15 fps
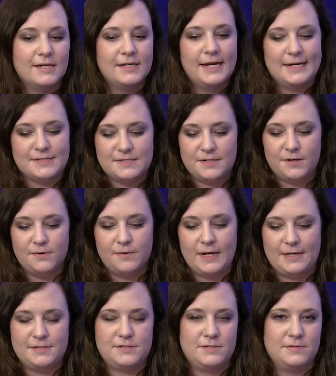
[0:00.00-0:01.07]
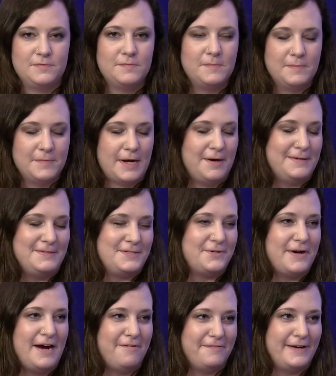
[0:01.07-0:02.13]
Yeah, so as uh, so
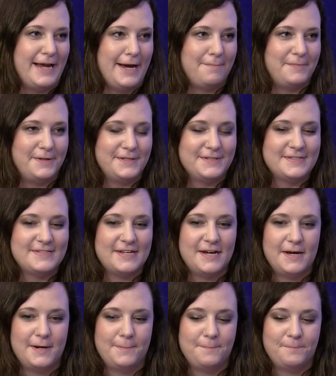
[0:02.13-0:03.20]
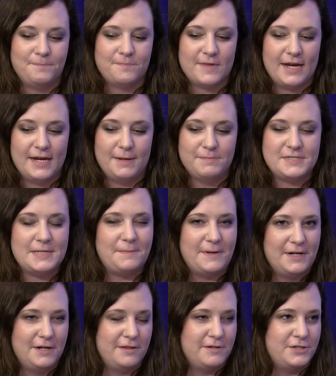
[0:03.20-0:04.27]
often happens. Um, I'm stepping
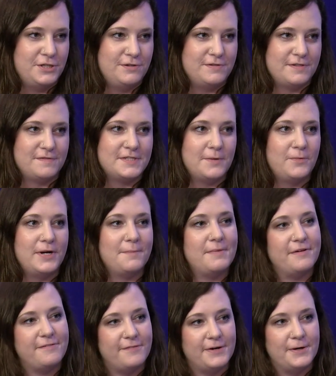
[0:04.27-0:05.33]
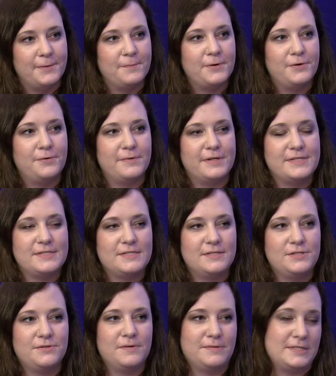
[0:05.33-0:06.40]
into the shoes of someone at my firm who mm-hmm. was
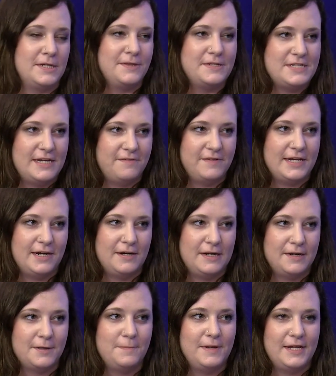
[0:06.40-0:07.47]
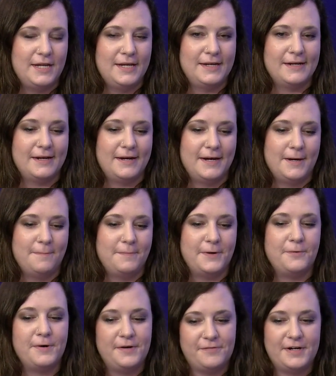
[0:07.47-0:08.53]
do, it was on the day of caring committee. Um,
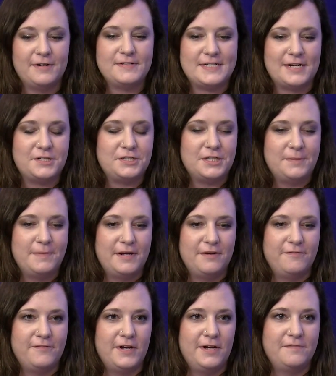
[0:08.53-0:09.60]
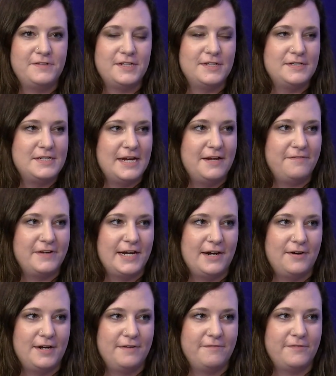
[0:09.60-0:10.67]
but Oren has actually been involved in the day of
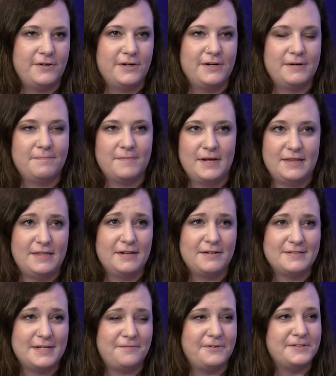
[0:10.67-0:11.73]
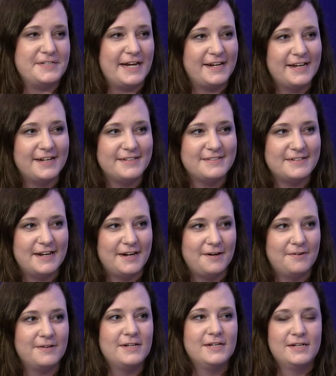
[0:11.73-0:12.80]
caring for I think several decades
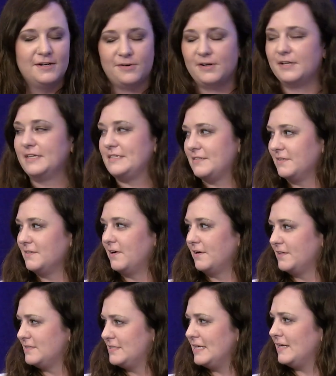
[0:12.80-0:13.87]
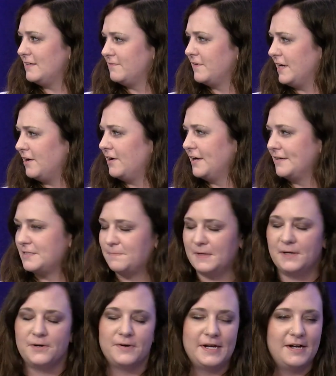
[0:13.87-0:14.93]
now, okay. or at least as long as day of caring has
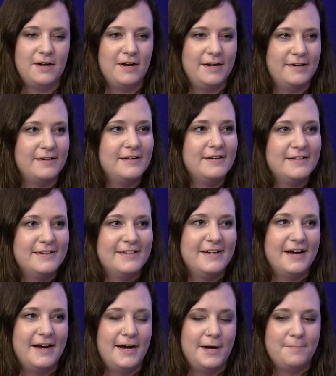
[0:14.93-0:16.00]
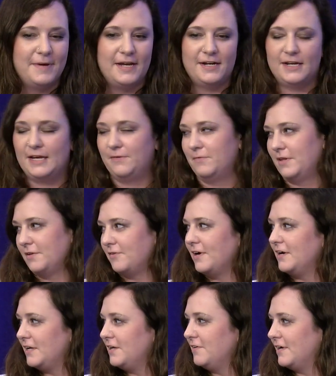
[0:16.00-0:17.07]
been going on. Yep. Um, and and with
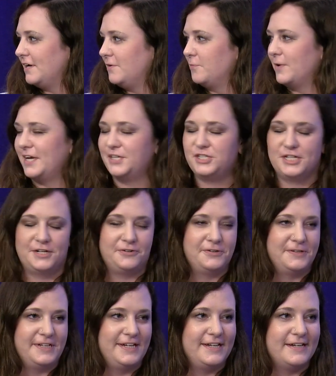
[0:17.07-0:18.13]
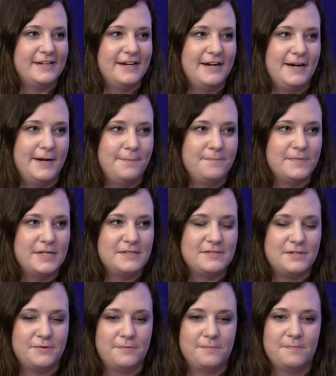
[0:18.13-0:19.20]
Granite United Way generally. Um, yeah. And
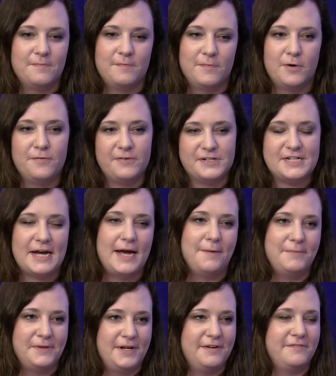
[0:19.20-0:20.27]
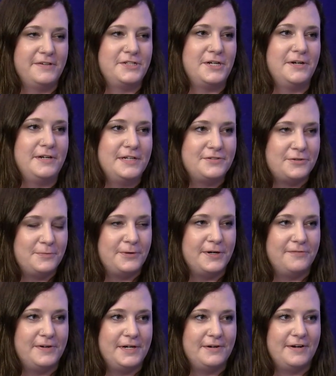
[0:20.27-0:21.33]
so over time, a lot of attorneys from Orr &
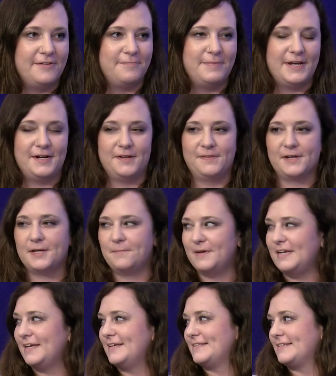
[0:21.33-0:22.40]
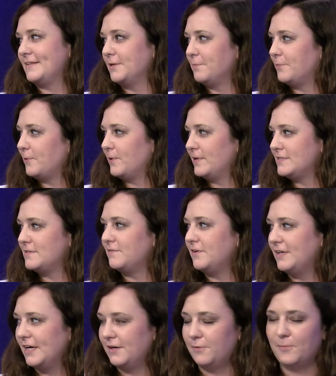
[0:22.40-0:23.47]
Reno have been on the committees and the boards of
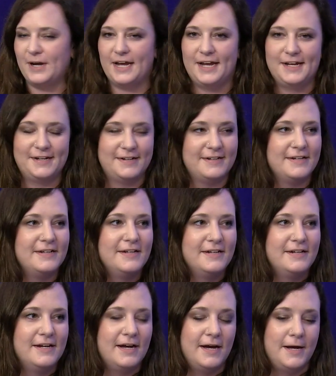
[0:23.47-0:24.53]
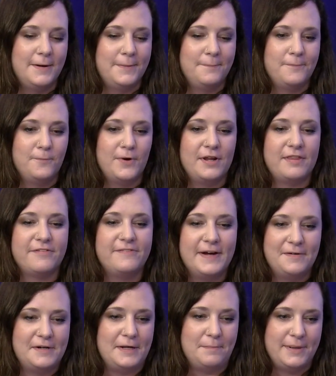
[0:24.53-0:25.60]
United Way and um, one of the
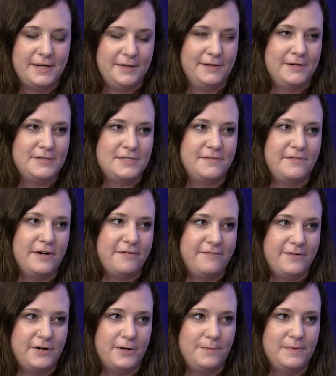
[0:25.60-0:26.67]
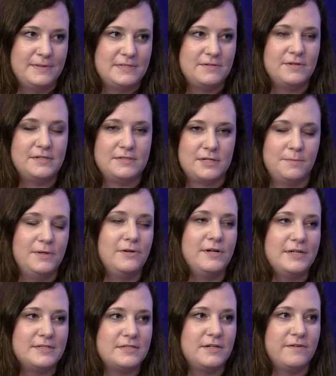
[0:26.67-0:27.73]
founding pillars of our firm is, is
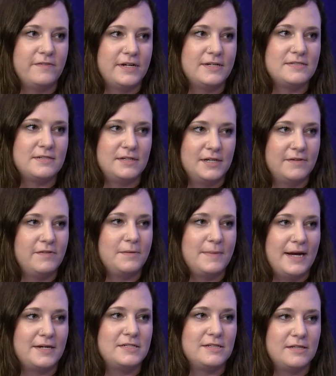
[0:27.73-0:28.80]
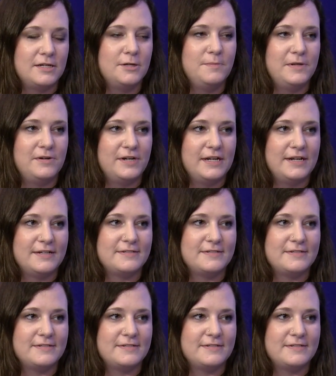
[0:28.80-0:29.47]
community service and mm -hmm. giving back to the community.